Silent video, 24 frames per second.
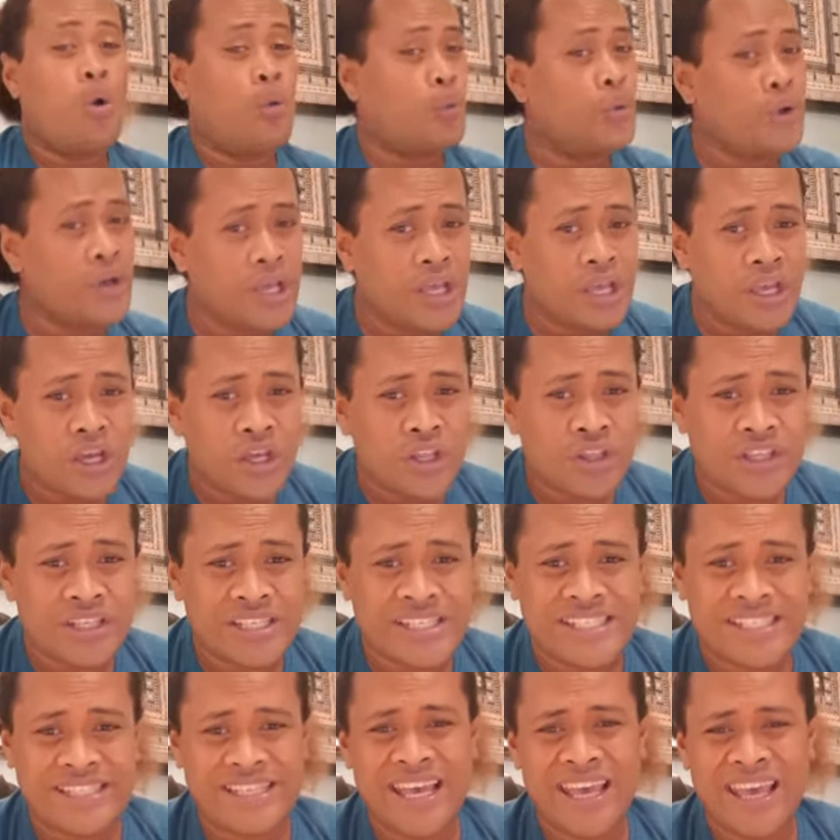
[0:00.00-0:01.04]
We're the
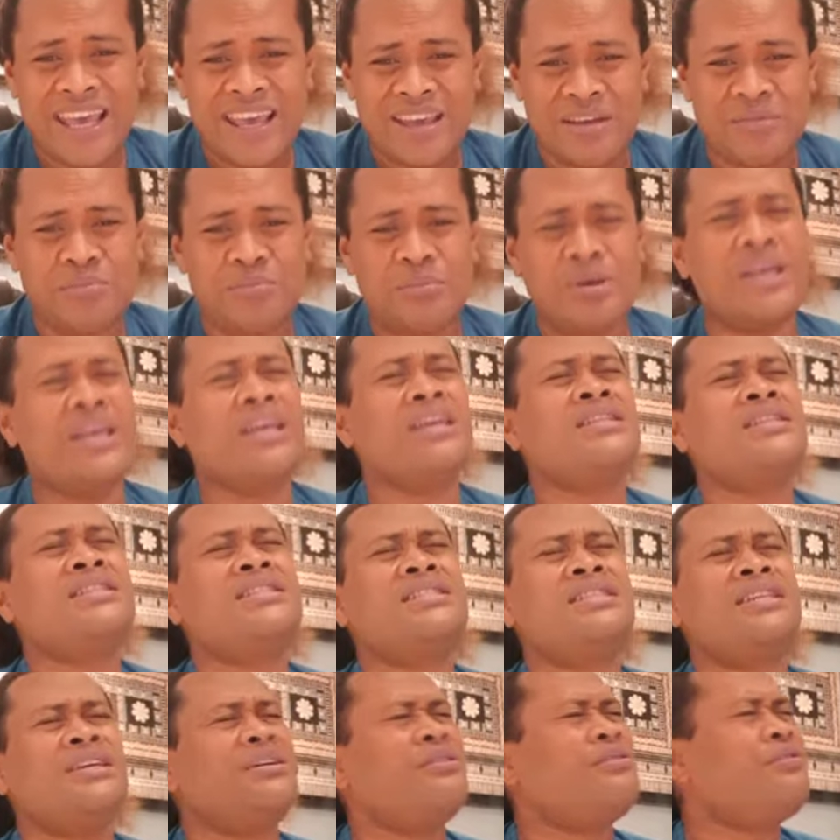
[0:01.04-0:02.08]
same in
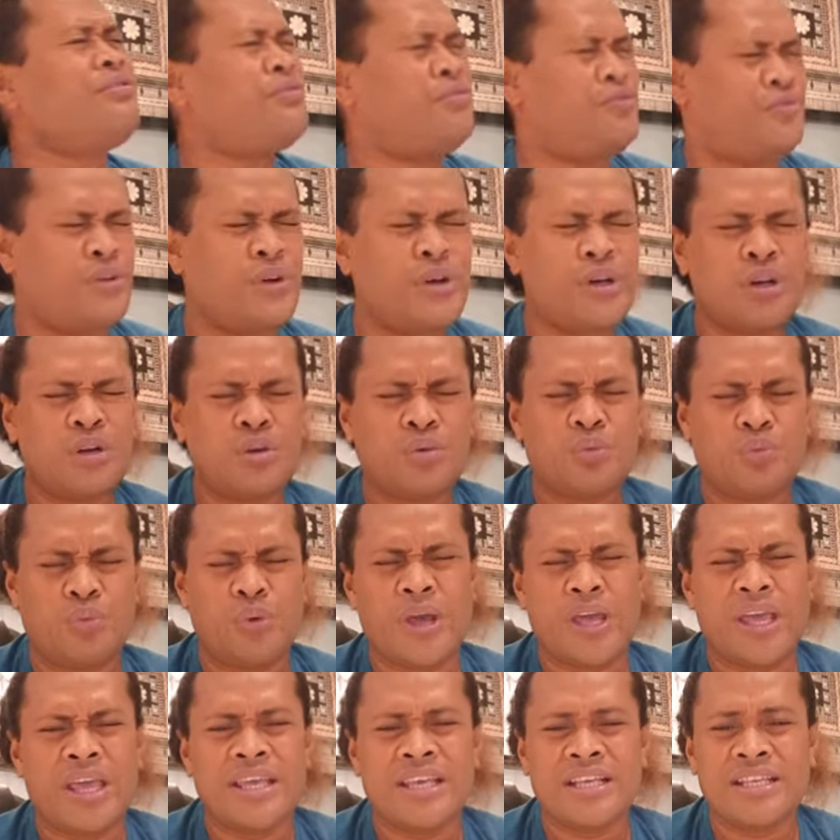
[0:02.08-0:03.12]
different
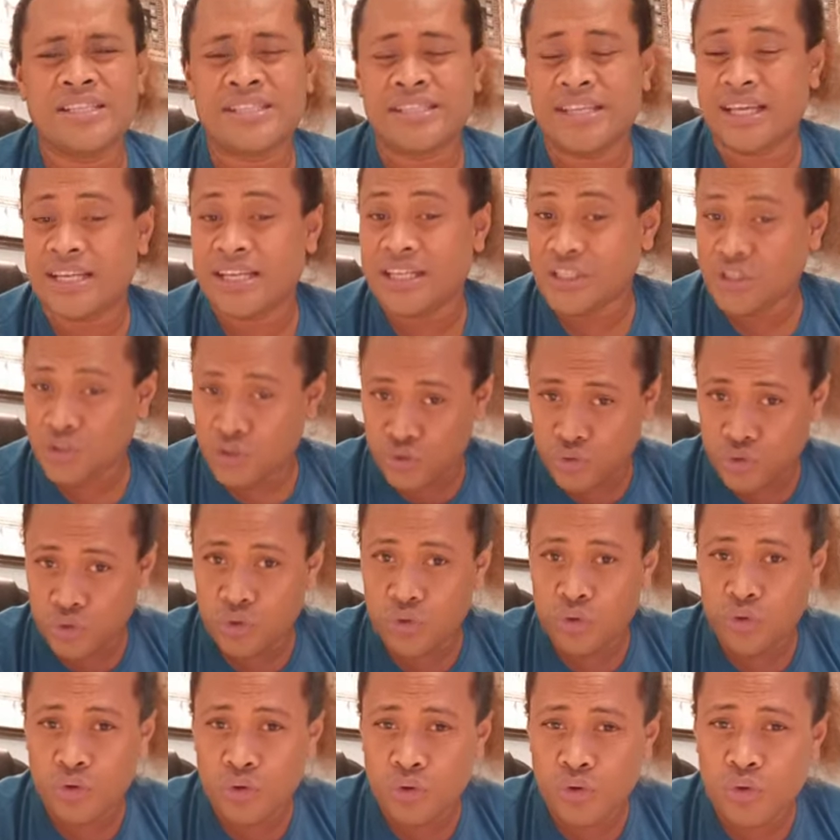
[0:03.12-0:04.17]
ways, and it's
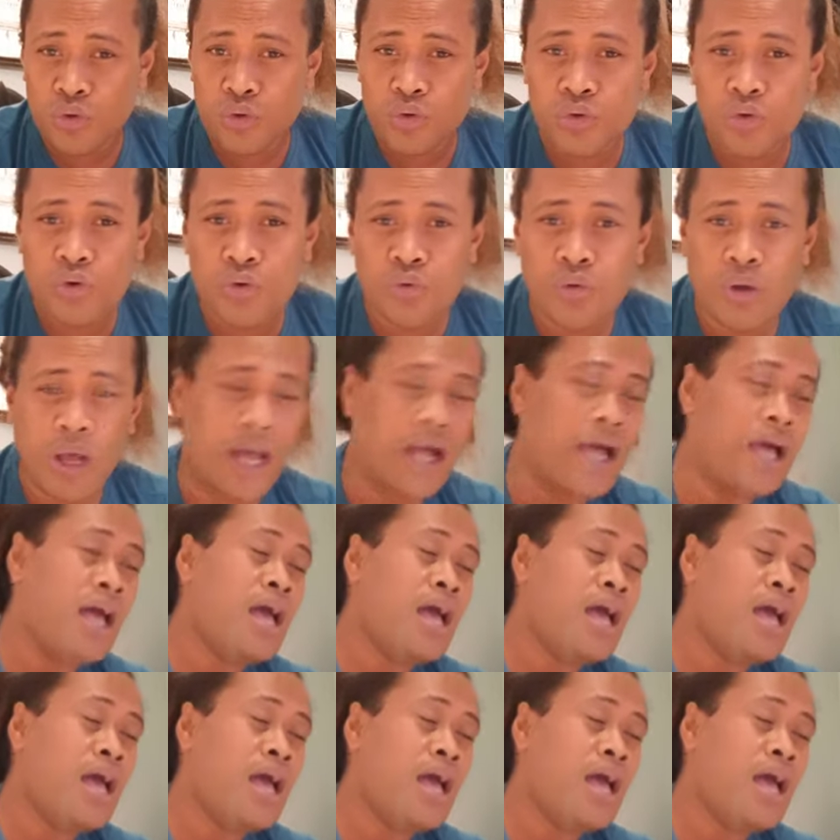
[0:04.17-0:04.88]
true.